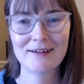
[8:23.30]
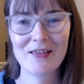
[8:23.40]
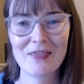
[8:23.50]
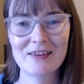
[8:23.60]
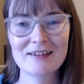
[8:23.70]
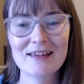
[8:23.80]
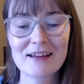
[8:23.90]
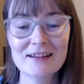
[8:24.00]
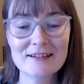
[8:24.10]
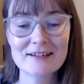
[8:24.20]
The
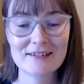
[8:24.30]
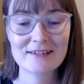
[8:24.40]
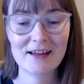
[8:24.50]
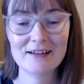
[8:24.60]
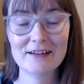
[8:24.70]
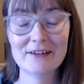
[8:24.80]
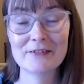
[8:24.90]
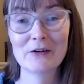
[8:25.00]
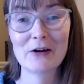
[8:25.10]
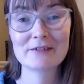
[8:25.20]
second study
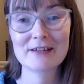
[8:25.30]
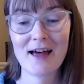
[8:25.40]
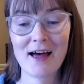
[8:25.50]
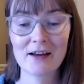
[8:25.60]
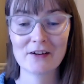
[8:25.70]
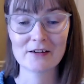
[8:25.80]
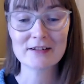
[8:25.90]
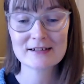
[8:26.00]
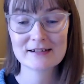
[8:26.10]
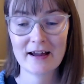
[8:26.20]
involves
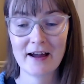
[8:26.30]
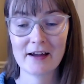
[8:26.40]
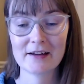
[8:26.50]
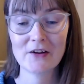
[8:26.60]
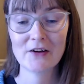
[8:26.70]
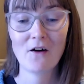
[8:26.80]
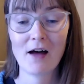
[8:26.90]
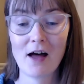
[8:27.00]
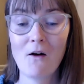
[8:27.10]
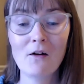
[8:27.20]
adults, and
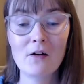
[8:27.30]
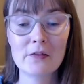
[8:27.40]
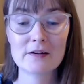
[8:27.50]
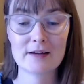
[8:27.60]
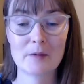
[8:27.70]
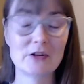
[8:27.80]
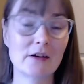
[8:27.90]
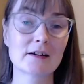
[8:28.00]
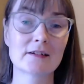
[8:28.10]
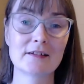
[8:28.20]
all of the
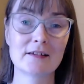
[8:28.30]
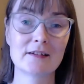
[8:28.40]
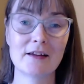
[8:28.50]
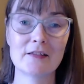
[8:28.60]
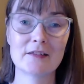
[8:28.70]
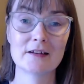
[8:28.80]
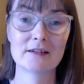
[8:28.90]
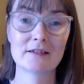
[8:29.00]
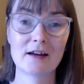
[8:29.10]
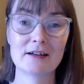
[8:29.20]
subjects in this
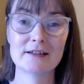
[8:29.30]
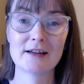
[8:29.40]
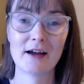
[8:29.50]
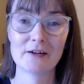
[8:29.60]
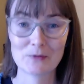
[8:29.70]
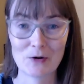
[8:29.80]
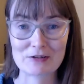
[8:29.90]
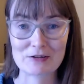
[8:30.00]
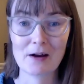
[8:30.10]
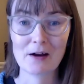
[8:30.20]
study had
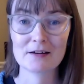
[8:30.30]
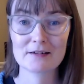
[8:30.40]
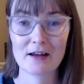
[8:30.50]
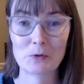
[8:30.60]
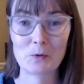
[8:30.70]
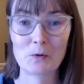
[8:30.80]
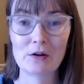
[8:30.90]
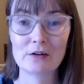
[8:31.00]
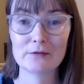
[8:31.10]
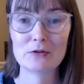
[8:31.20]
rosemary essential
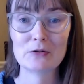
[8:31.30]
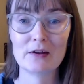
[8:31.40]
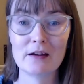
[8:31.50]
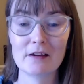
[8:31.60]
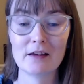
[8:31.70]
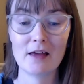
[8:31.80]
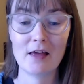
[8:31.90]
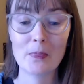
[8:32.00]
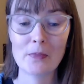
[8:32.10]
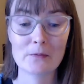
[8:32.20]
oil diffusing
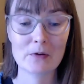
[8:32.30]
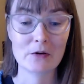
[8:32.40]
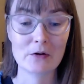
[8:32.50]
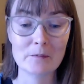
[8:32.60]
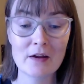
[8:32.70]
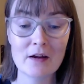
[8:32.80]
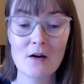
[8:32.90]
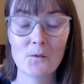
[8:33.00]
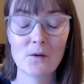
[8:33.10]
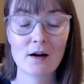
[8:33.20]
in the room,
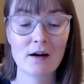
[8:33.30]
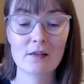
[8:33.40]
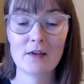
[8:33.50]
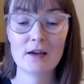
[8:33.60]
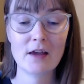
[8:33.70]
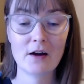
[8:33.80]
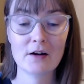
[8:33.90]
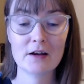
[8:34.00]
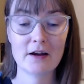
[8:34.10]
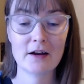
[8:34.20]
where they
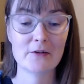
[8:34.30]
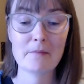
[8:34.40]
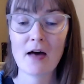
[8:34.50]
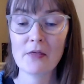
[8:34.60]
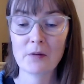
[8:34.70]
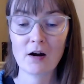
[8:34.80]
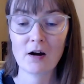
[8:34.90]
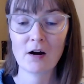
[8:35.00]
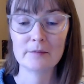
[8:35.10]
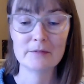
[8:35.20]
carried out math
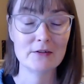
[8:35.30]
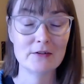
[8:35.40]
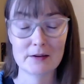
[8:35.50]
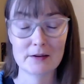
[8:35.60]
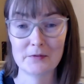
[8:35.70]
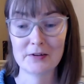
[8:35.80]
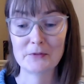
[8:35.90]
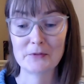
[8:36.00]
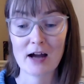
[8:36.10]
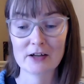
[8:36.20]
problems using
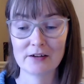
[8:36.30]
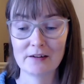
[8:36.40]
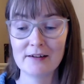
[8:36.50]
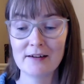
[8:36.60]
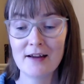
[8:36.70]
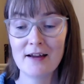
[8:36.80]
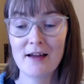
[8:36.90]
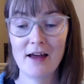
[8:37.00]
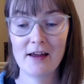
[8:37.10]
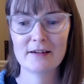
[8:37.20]
subtraction
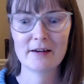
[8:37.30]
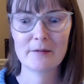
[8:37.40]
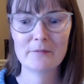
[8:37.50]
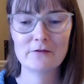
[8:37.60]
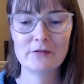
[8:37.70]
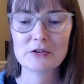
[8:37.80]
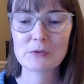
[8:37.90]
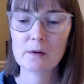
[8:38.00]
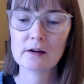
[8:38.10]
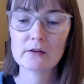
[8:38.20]
and some
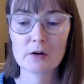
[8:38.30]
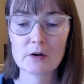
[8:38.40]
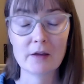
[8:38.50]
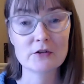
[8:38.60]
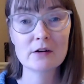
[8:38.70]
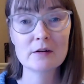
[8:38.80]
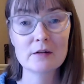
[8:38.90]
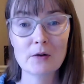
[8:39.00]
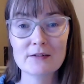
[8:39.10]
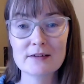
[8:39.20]
visual
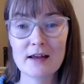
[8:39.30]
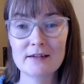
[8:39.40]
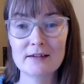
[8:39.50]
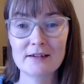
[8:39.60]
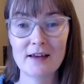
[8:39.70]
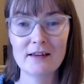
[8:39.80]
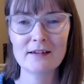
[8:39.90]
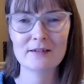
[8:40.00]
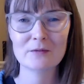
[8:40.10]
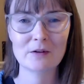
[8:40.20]
information processing
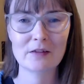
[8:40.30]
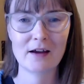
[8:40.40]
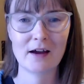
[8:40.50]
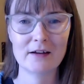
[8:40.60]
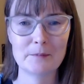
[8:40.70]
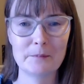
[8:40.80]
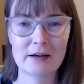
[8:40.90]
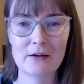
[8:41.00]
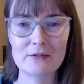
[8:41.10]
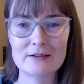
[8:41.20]
tests where they had to
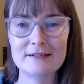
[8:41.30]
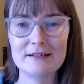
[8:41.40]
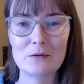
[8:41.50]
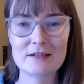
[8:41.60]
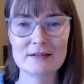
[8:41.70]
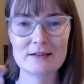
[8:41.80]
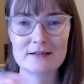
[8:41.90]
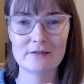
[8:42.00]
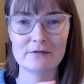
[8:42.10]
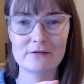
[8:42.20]
pick out
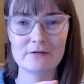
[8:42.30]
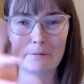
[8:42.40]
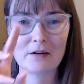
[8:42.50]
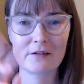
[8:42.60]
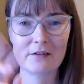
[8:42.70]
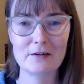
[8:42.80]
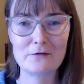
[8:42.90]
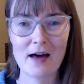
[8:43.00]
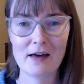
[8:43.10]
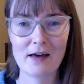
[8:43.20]
sequences of numbers in
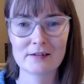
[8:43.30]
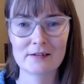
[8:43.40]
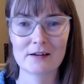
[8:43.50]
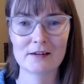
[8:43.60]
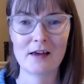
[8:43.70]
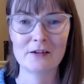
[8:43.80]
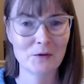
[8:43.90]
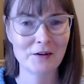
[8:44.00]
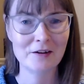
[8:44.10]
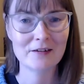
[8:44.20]
fast
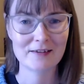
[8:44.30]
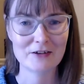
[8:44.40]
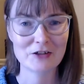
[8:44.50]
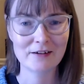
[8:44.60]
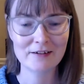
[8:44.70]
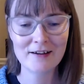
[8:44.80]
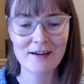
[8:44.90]
succession.